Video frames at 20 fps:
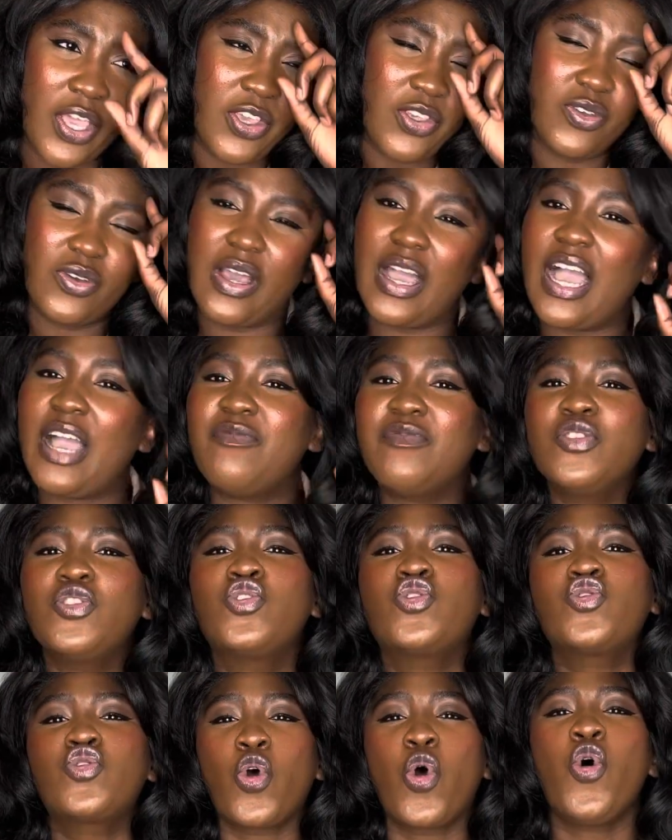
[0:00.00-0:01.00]
You are having
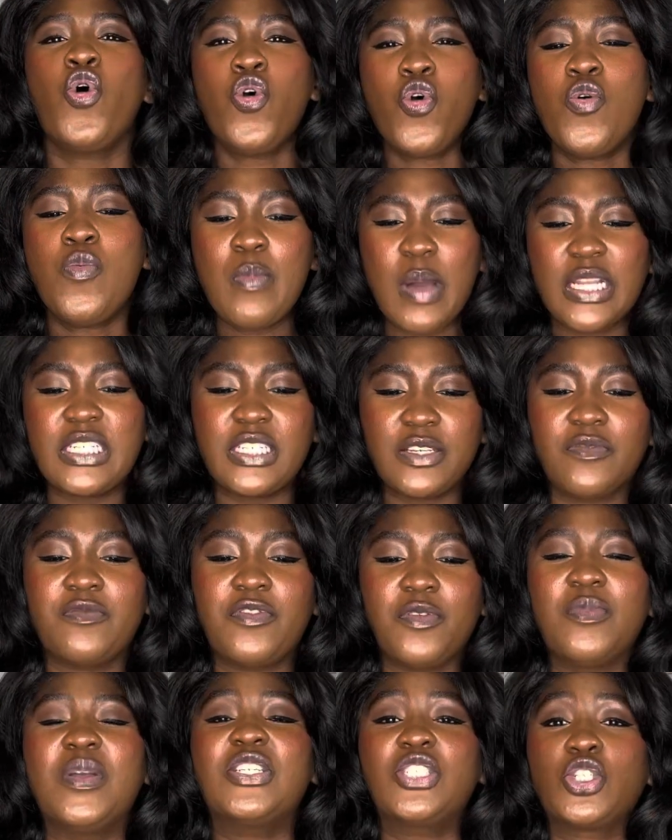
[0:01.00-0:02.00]
so much
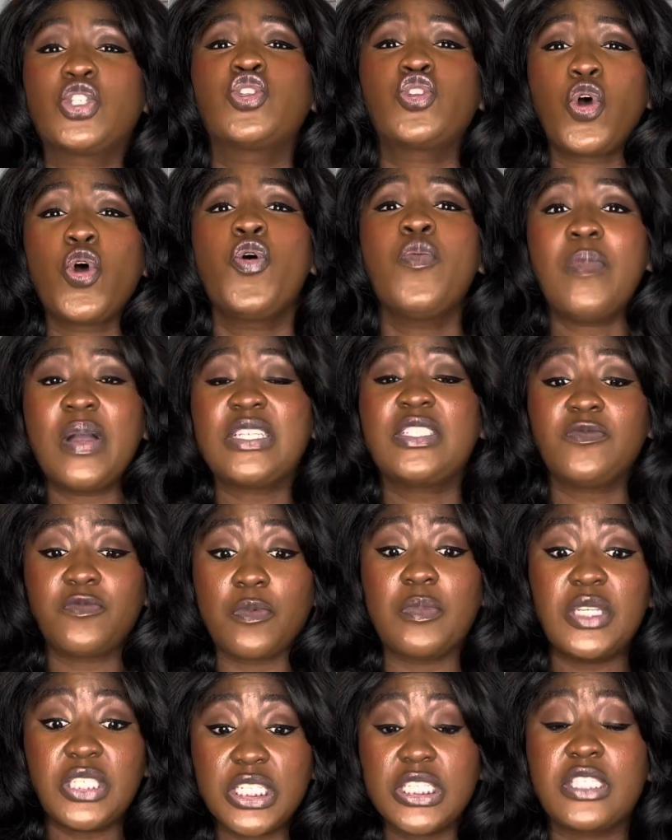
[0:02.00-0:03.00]
information. So much
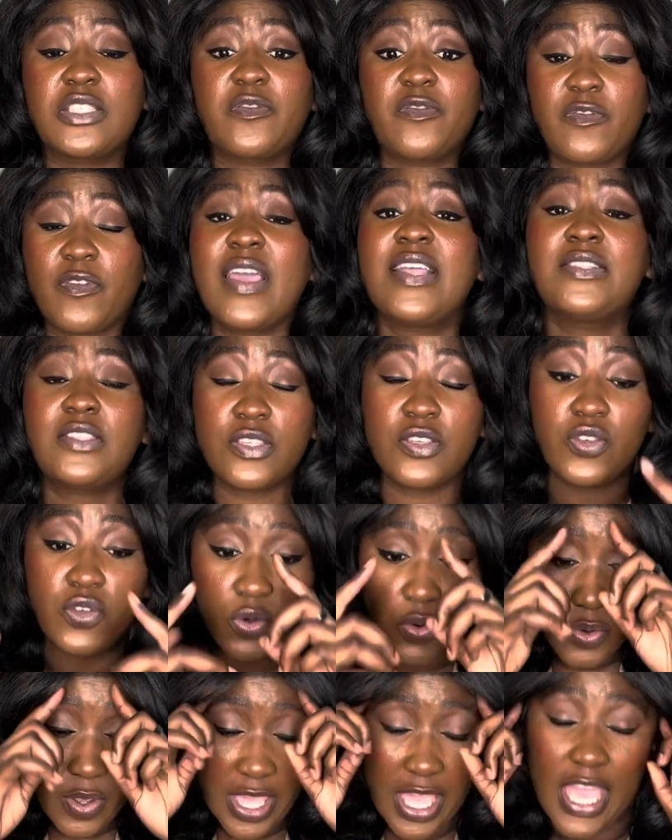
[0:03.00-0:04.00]
information is fed to
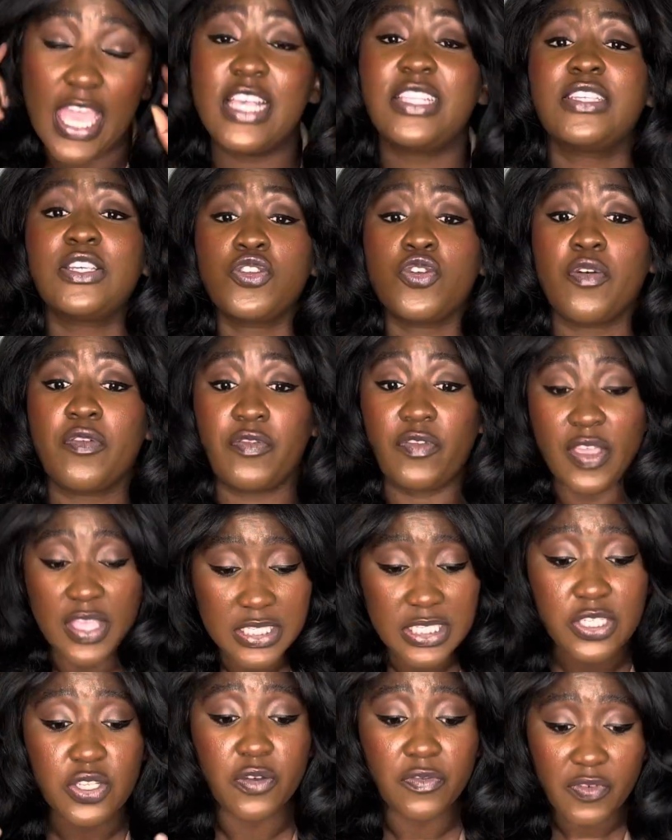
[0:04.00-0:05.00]
you. It's in your face,
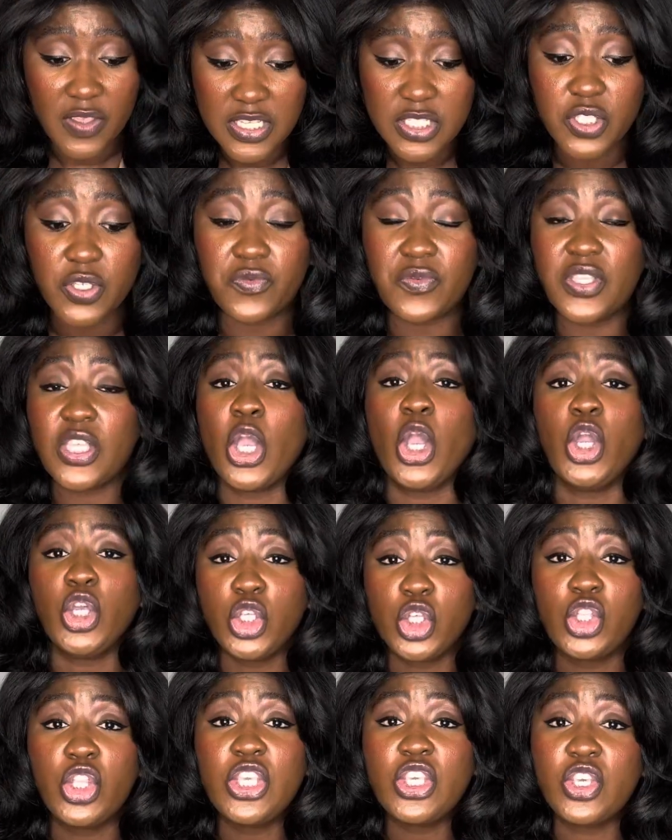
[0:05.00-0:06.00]
in your face, in your face.
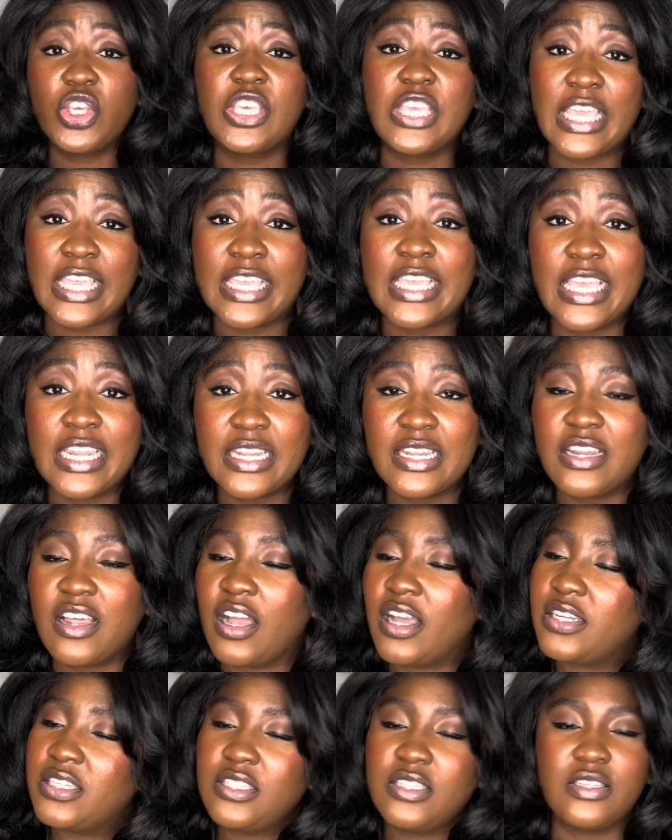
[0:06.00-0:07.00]
You think you can get it,
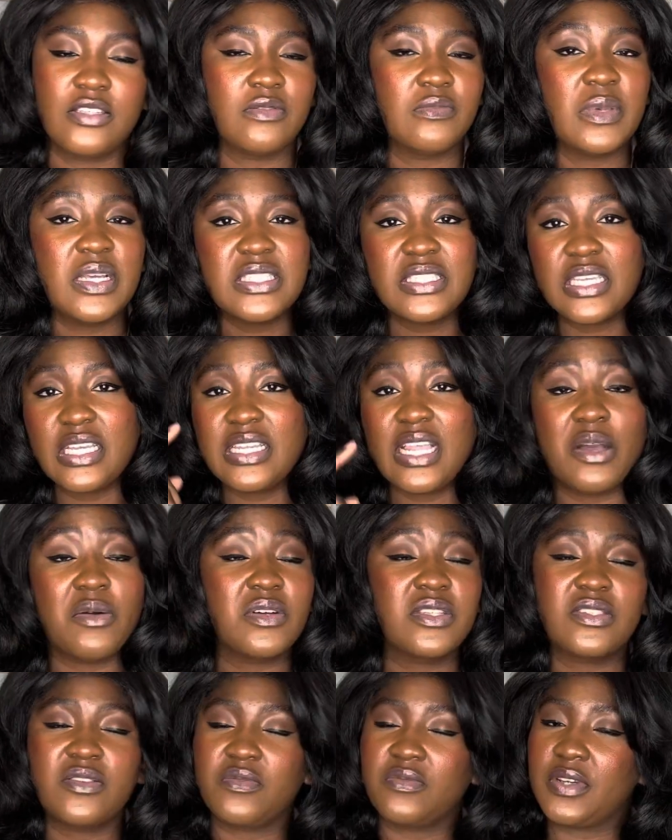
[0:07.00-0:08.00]
honey? Mentally, I
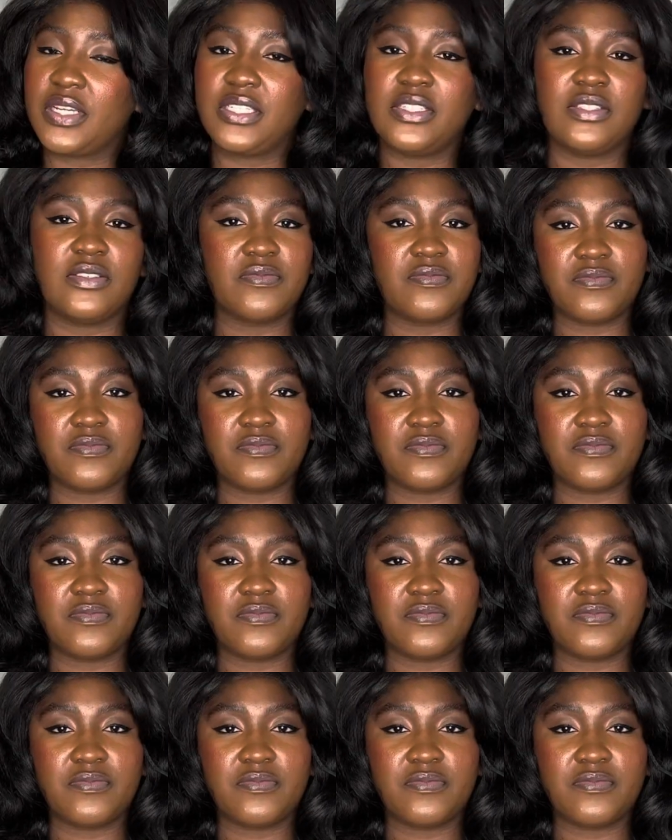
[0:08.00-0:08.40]
wasn't ready.